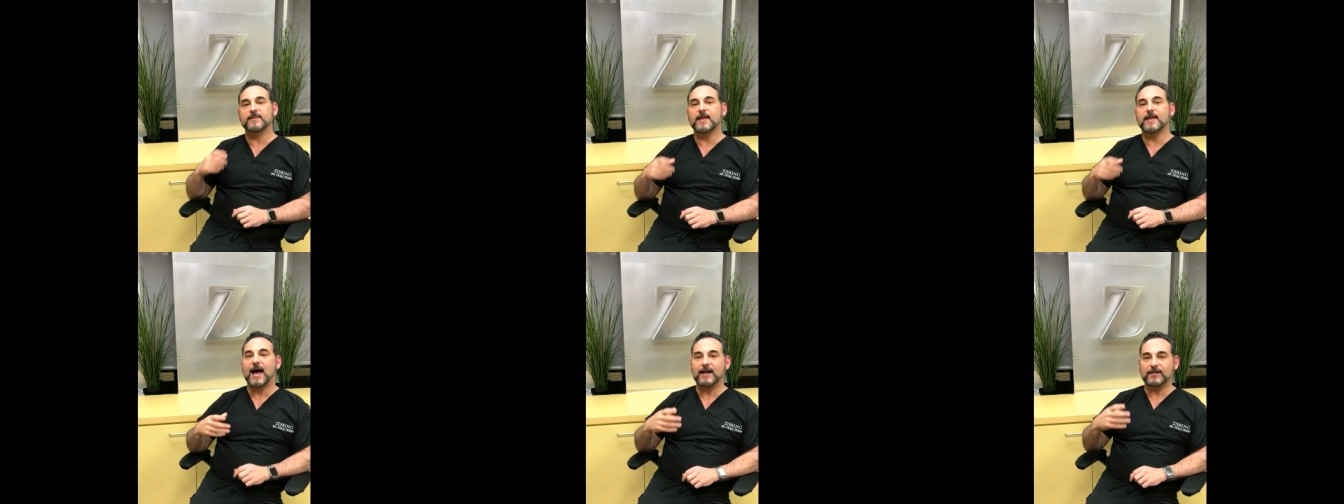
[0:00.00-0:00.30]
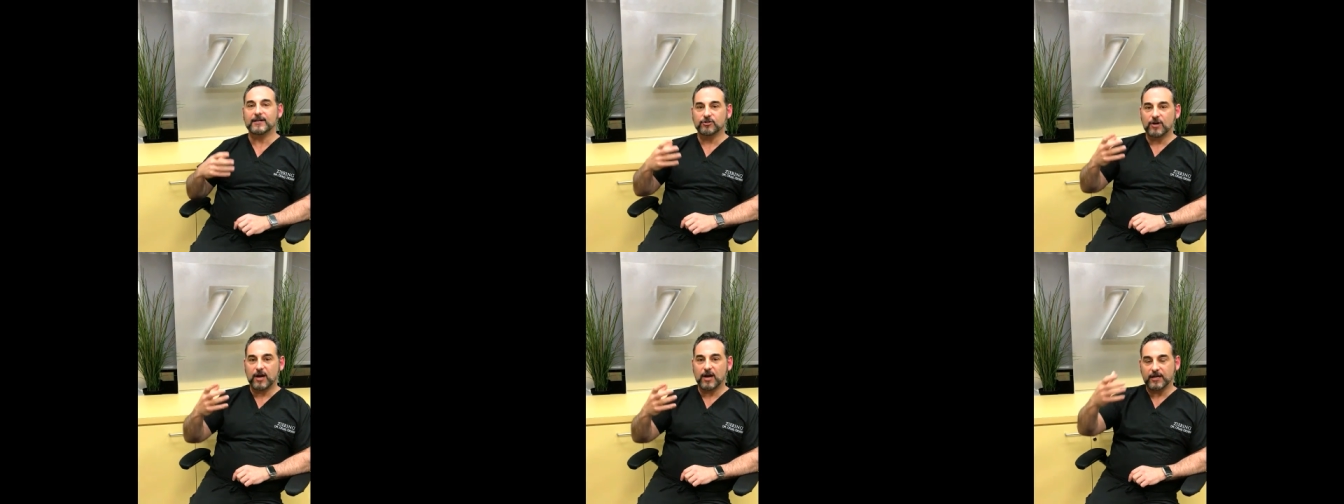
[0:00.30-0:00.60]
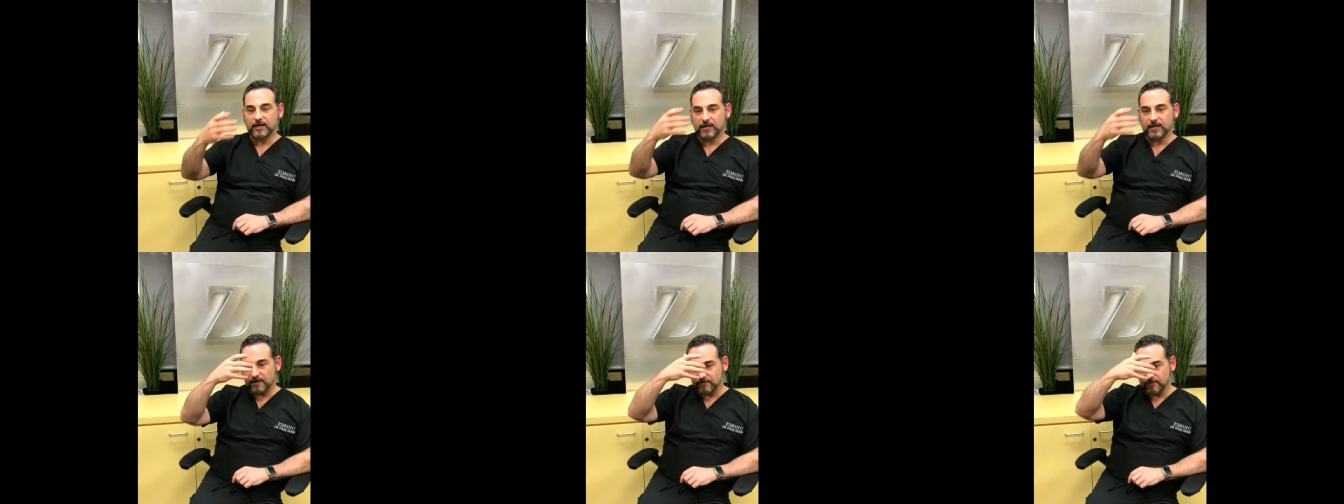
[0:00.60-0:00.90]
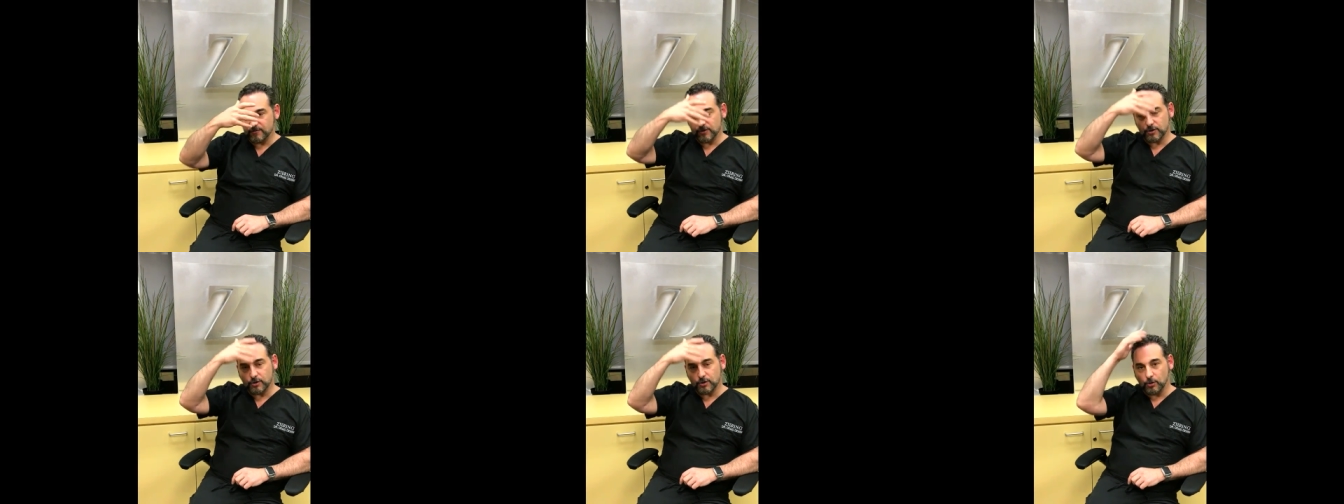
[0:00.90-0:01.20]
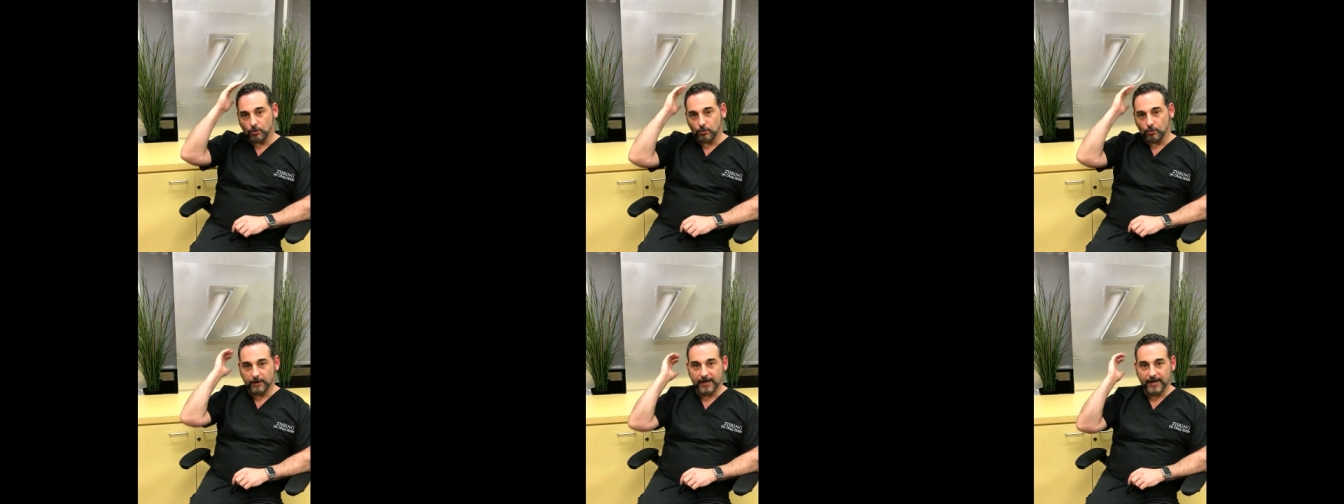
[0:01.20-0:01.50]
not try to cover
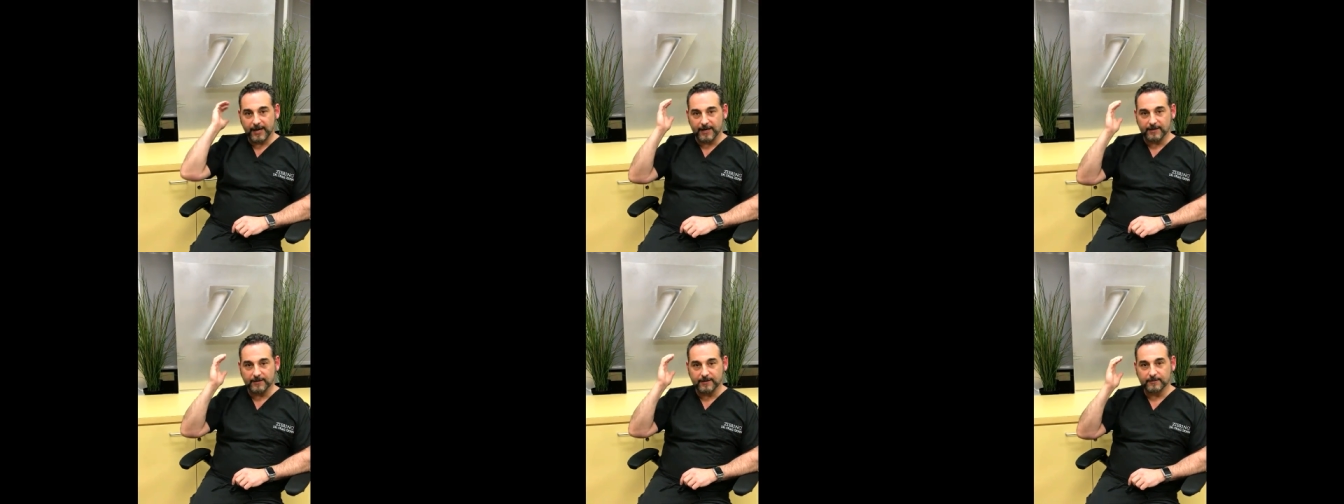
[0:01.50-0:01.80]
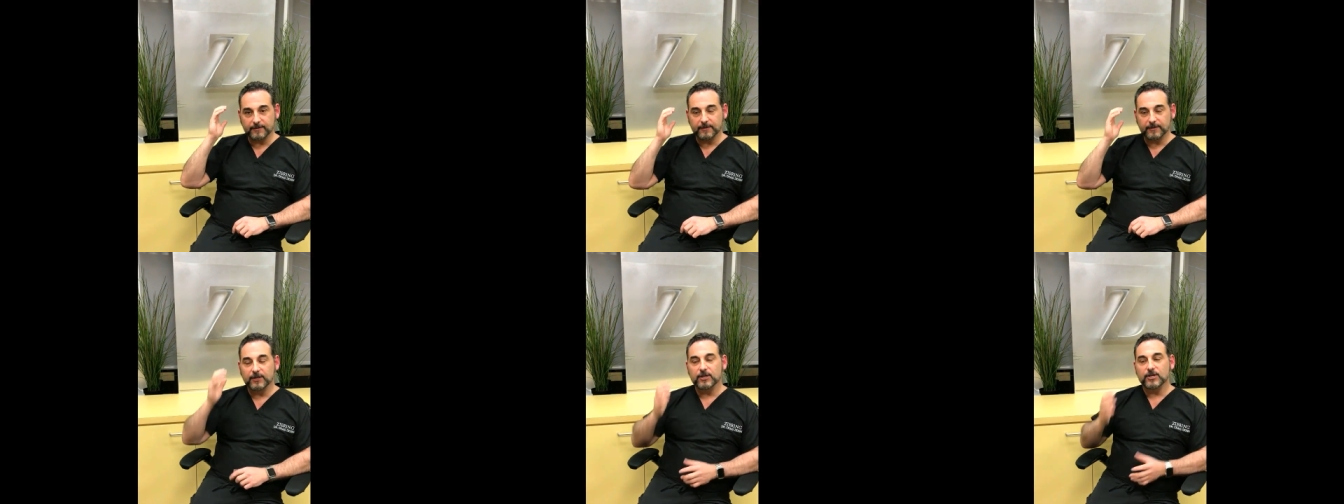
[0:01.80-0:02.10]
their whole head.